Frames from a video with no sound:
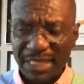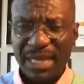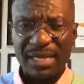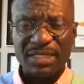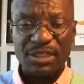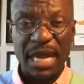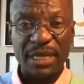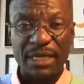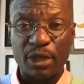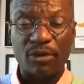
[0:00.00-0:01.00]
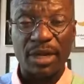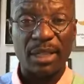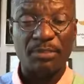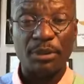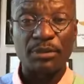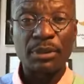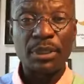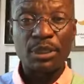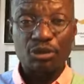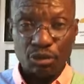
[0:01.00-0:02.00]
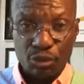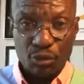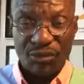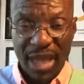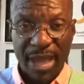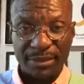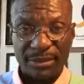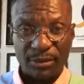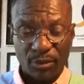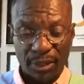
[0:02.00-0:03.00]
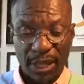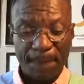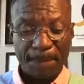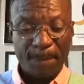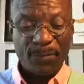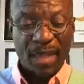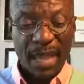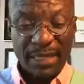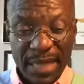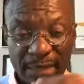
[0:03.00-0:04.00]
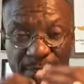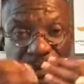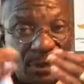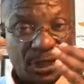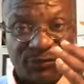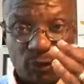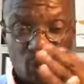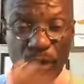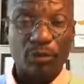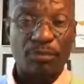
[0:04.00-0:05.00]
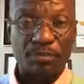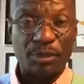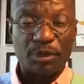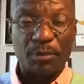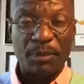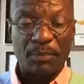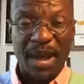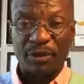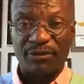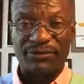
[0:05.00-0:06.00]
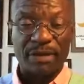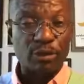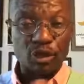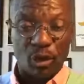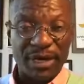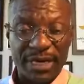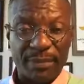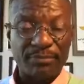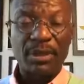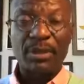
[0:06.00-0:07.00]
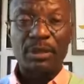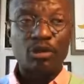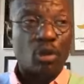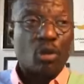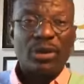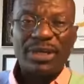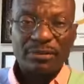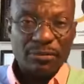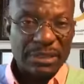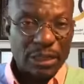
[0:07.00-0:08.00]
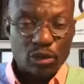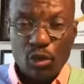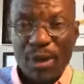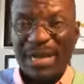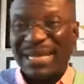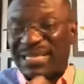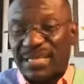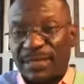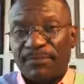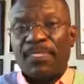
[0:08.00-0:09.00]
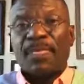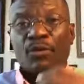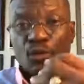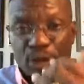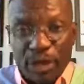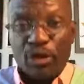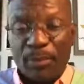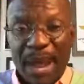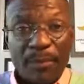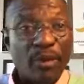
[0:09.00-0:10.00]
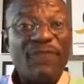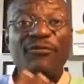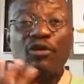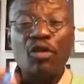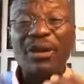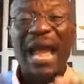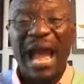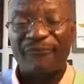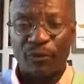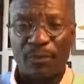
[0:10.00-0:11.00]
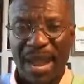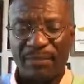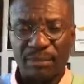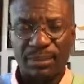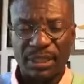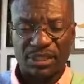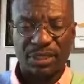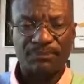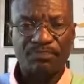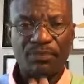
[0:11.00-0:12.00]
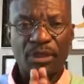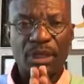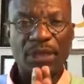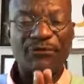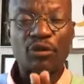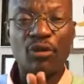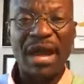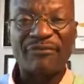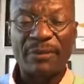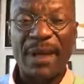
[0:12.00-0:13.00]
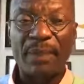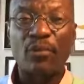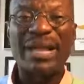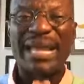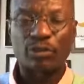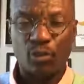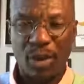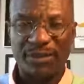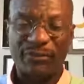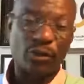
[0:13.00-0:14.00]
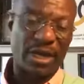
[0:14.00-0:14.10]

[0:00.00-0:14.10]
They understand and they're going to help you to do that. Okay? And then if you want to, be part of them, join them. Don't only just go and listen, read your Bible. If you don't have a Bible, listen. If you don't have a Bible, get one if